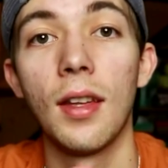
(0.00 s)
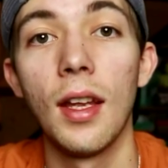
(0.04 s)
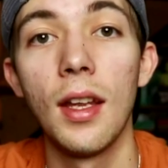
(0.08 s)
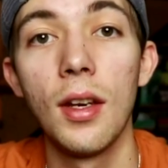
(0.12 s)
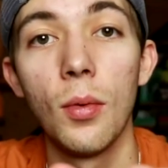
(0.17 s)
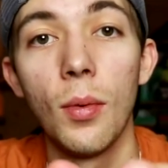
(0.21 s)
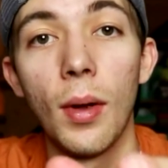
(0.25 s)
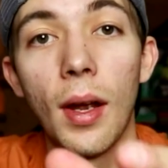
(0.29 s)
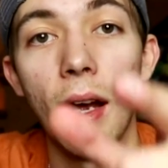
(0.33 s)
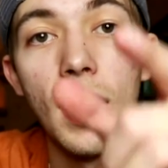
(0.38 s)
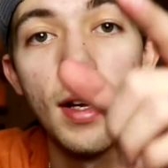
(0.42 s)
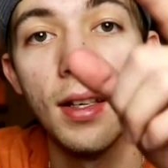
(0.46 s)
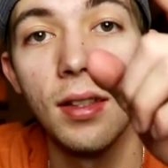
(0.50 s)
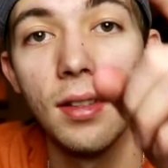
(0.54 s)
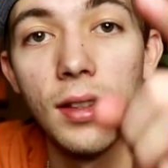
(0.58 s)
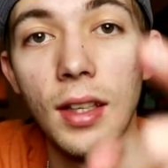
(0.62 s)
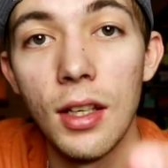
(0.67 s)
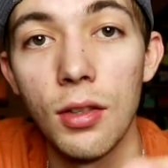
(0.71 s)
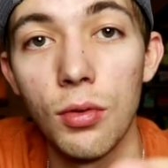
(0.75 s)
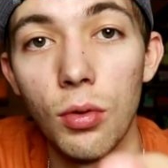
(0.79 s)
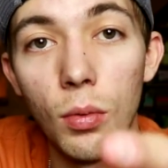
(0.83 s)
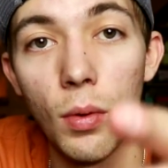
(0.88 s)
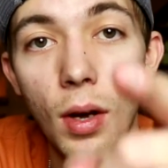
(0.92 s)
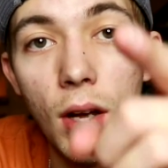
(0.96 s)
Anyway, guys,
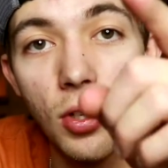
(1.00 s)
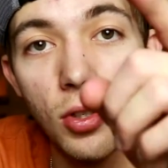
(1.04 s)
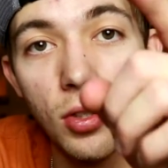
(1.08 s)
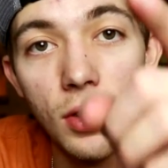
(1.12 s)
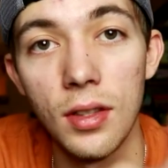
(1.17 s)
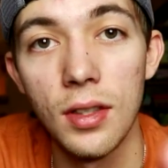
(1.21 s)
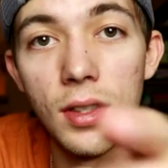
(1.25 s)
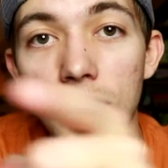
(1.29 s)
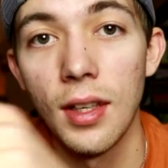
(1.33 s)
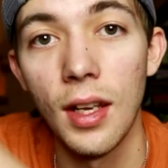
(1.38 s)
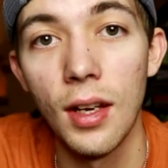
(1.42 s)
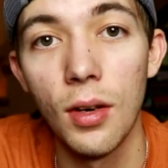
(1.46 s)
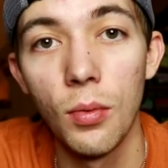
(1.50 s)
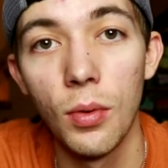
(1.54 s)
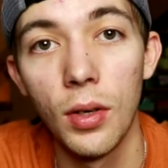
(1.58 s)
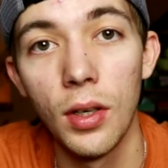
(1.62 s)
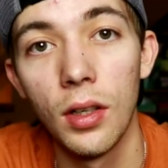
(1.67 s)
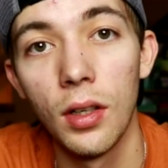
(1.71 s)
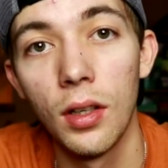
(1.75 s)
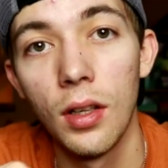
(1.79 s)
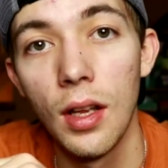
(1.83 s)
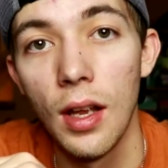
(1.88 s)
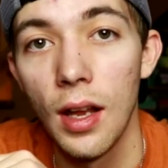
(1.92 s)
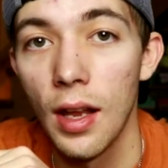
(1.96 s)
thanks for watching. Stay
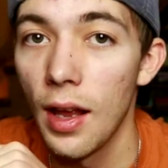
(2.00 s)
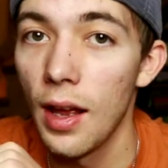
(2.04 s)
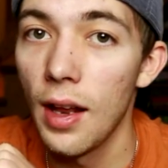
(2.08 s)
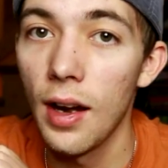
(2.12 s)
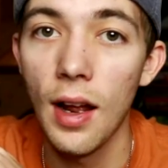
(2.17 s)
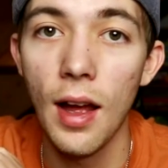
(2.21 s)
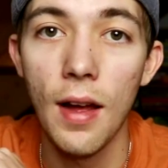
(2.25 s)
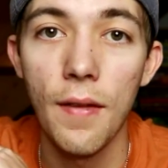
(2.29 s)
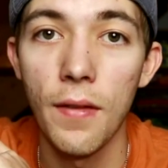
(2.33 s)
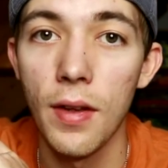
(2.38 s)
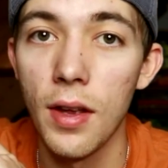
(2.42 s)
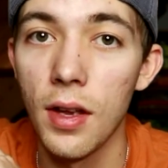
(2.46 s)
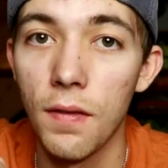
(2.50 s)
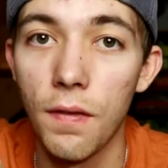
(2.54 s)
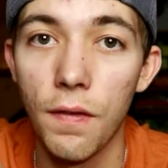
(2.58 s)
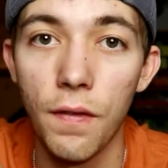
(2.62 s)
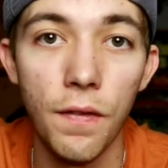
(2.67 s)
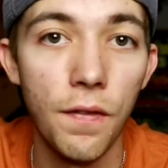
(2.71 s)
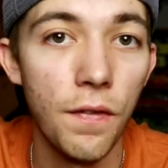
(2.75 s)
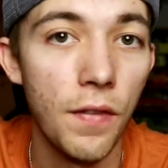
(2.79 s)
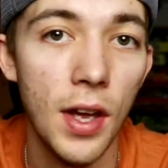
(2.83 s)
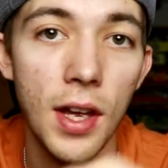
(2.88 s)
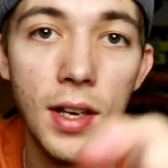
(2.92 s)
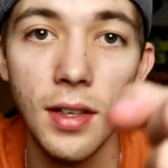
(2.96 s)
real and have a
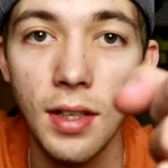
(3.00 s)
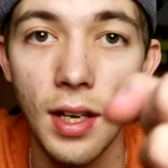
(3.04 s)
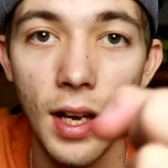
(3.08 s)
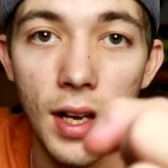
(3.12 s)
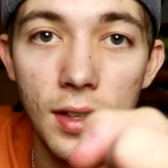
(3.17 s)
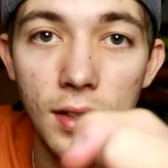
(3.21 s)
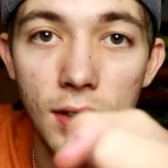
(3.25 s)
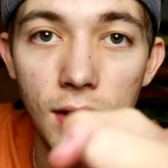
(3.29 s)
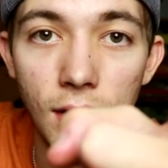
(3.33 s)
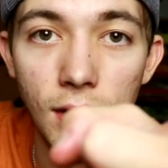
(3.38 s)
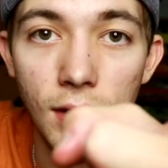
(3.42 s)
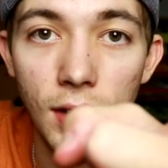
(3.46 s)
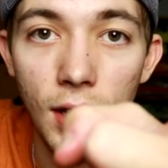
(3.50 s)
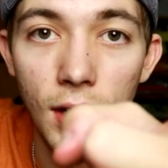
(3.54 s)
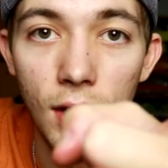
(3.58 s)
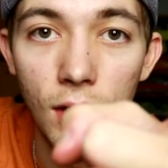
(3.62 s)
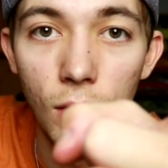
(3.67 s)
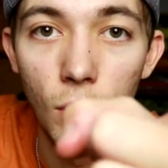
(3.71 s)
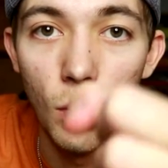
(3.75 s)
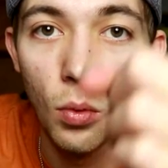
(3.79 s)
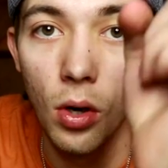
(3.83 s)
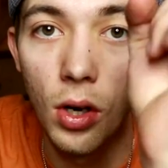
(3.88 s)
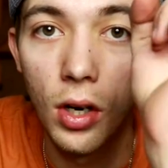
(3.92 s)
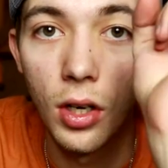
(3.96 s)
fantastic day
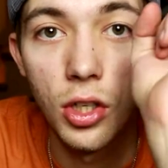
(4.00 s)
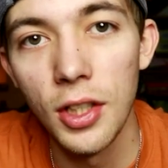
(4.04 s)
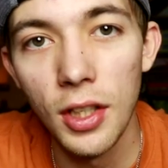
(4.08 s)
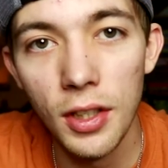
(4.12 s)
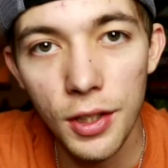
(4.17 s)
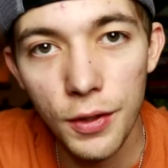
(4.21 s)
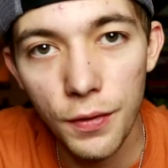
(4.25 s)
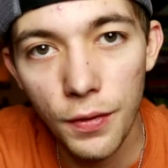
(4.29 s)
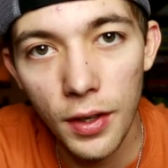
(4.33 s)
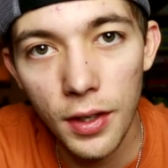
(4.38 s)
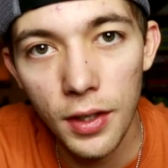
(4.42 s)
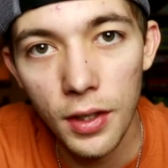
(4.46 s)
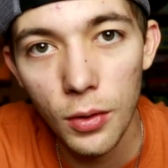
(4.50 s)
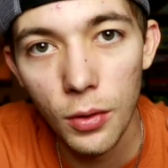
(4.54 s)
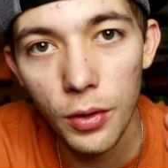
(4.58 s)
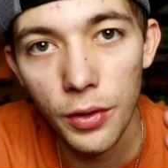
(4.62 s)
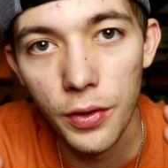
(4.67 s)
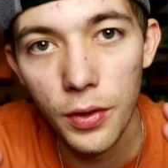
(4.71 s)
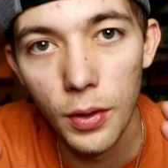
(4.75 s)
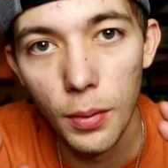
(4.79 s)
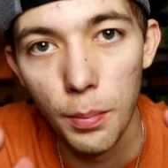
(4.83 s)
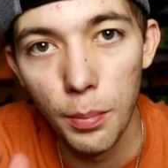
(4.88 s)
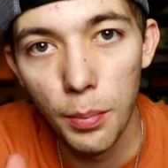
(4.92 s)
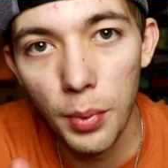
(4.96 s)
on the water. Share this video
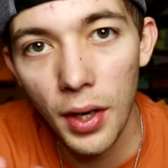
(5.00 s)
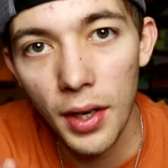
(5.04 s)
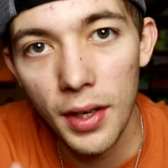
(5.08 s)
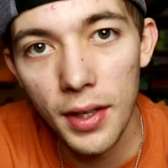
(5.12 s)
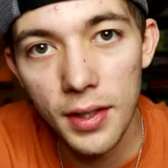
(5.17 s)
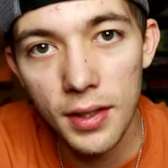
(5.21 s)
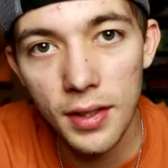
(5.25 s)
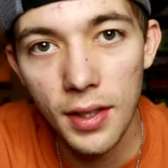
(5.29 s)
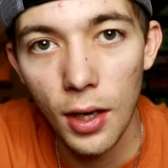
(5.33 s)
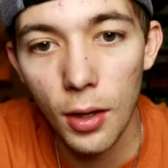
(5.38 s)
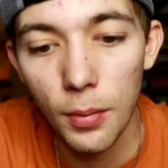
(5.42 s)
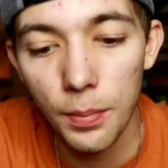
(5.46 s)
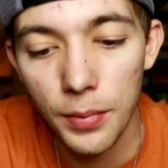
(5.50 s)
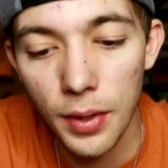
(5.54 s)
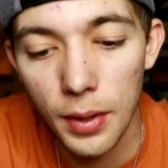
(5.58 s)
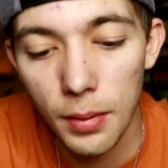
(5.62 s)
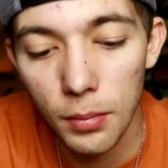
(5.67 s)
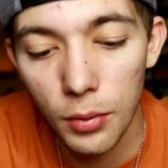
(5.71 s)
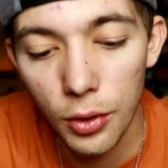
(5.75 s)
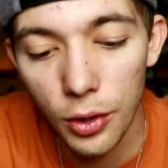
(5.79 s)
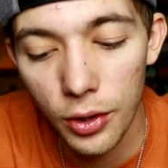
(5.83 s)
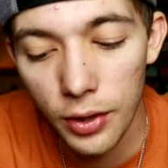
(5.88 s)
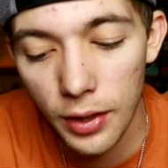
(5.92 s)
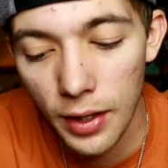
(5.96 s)
with your buddies. Help
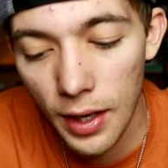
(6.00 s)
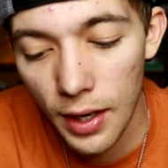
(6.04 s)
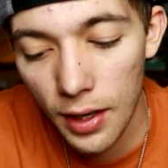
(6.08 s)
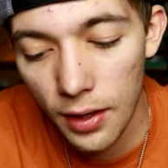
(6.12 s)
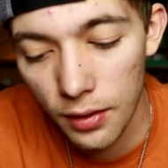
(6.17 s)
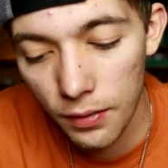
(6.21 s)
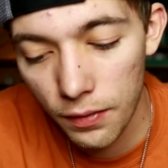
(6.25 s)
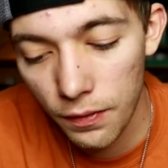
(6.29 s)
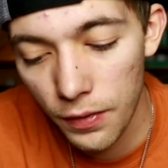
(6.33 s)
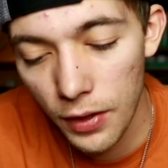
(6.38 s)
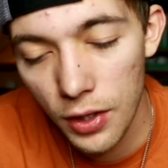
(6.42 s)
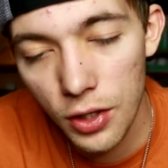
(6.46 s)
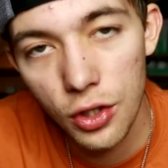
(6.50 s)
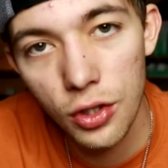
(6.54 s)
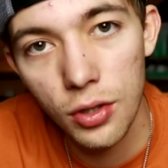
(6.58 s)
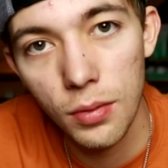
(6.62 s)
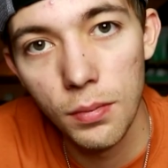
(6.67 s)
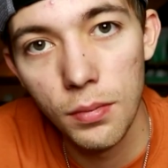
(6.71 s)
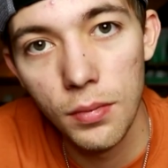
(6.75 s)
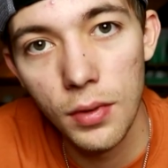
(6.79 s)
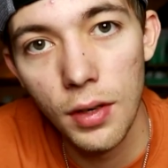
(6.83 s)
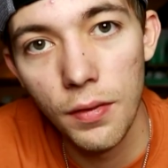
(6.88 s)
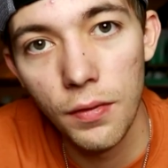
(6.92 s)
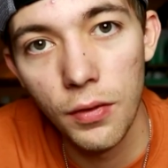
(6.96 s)
them learn how to fish
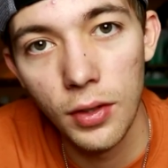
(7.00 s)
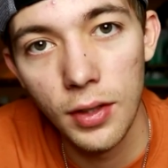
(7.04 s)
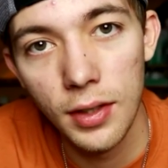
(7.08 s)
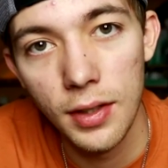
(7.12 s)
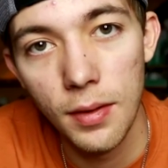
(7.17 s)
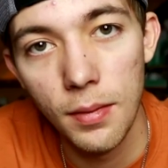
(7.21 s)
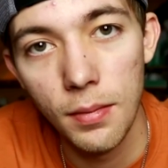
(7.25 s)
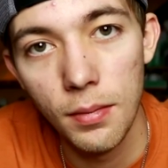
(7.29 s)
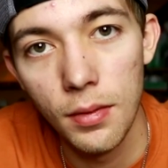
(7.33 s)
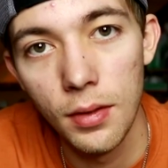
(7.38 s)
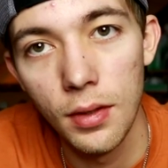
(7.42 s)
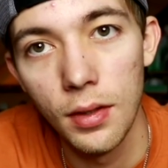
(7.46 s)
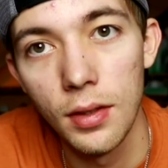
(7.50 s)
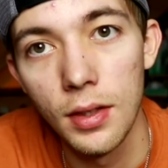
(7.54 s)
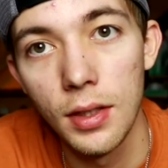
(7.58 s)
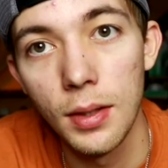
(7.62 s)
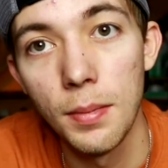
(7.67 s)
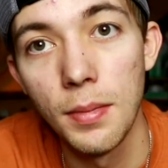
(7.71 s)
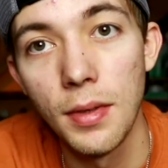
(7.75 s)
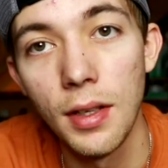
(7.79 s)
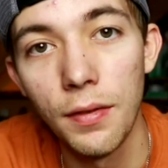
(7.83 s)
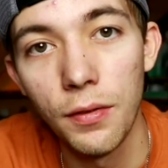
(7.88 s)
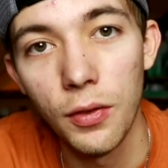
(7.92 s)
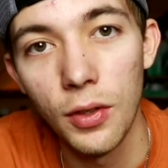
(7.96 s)
some different tip,
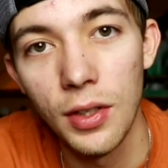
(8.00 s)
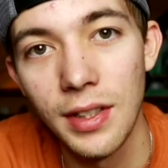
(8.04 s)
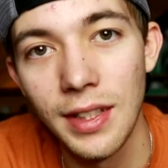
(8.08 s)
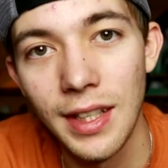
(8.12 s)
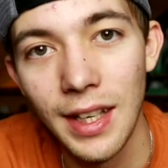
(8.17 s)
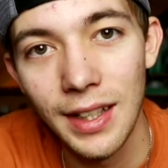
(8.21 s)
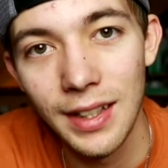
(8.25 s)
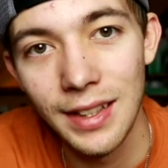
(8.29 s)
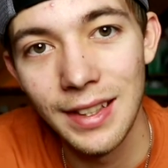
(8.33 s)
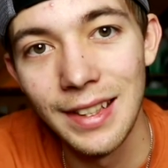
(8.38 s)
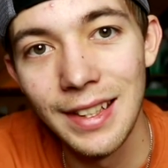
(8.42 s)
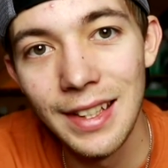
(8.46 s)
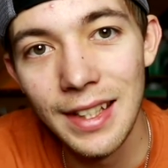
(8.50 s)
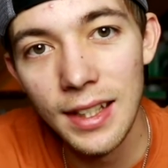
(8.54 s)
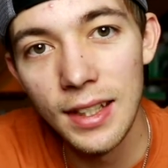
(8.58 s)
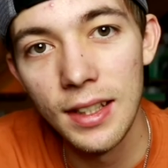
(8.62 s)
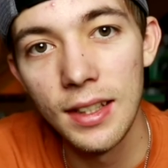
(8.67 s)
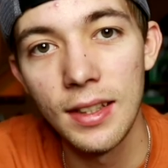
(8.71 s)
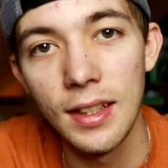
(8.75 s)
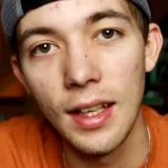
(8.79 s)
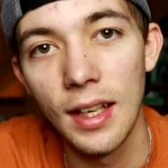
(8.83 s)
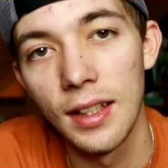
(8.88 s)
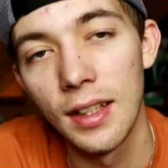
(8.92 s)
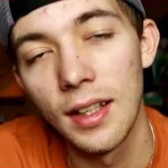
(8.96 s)
some different
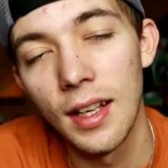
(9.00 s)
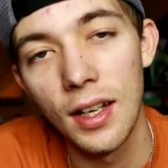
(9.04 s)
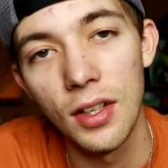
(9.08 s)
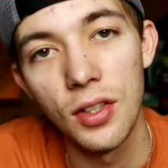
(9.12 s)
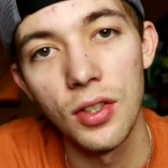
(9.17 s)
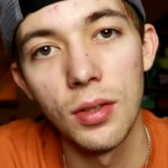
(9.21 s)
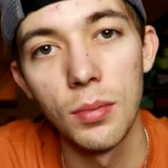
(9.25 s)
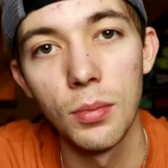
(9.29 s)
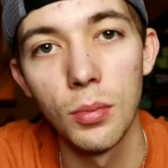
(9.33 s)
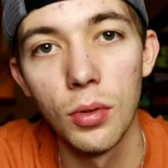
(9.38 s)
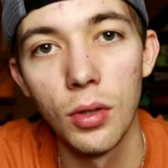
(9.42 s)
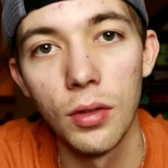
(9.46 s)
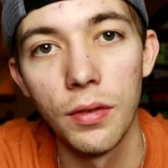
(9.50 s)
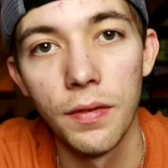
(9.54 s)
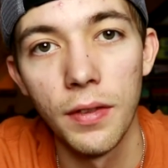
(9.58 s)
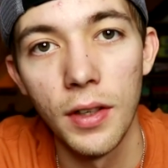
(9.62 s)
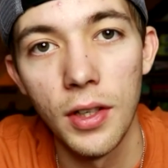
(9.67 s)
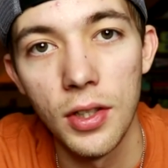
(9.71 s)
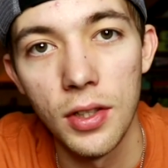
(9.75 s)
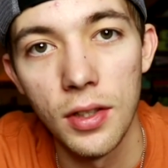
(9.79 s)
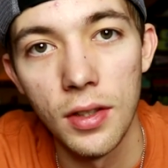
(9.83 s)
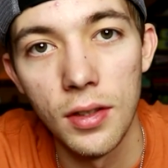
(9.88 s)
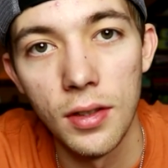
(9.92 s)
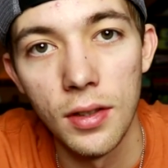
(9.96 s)
techniques and catch some more
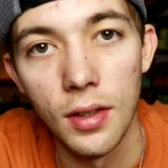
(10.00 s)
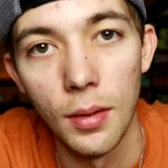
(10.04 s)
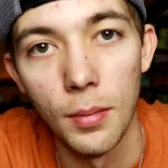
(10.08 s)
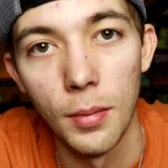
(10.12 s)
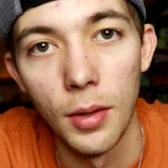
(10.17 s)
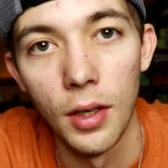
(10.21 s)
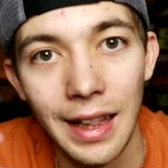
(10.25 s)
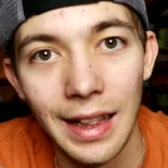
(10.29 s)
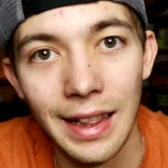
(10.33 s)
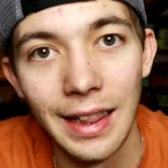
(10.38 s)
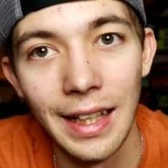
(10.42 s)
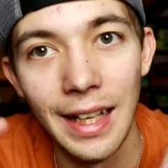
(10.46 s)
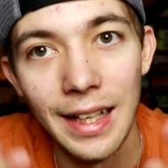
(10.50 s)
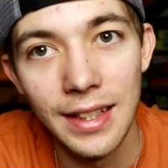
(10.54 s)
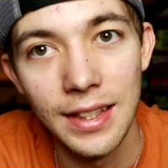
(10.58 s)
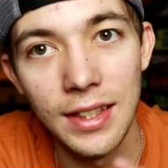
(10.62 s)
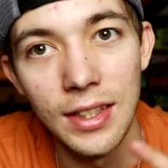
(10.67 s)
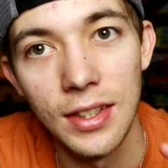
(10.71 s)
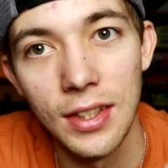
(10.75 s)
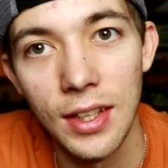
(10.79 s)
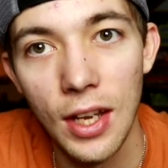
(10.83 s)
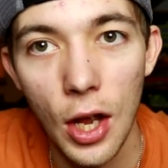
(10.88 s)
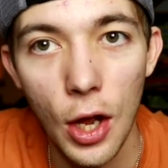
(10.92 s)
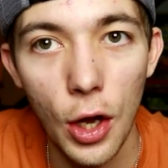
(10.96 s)
fish this summer.
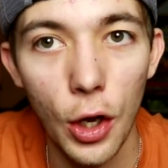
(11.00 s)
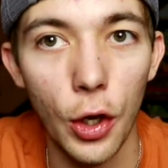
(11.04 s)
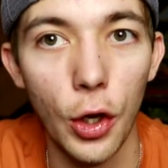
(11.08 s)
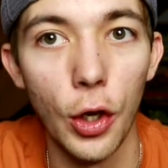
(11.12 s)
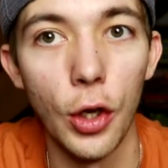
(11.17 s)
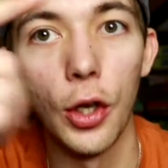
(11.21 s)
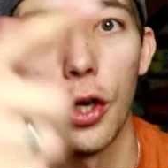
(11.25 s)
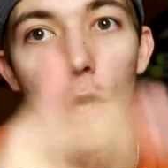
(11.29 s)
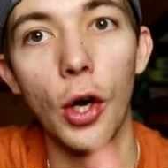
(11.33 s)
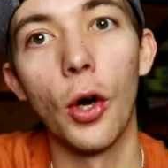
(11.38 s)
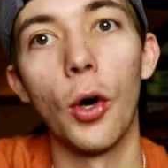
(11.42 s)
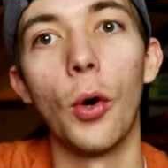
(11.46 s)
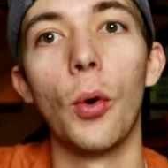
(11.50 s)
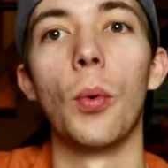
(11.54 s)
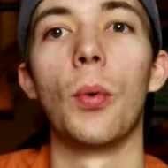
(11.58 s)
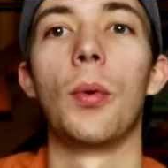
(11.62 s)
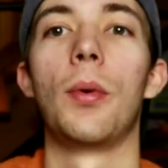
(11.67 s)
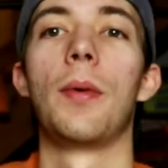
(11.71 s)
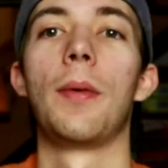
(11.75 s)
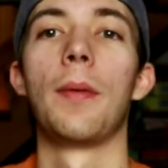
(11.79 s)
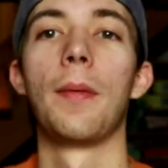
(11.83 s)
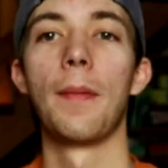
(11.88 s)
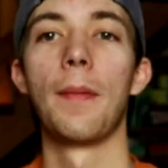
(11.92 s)
Let's go.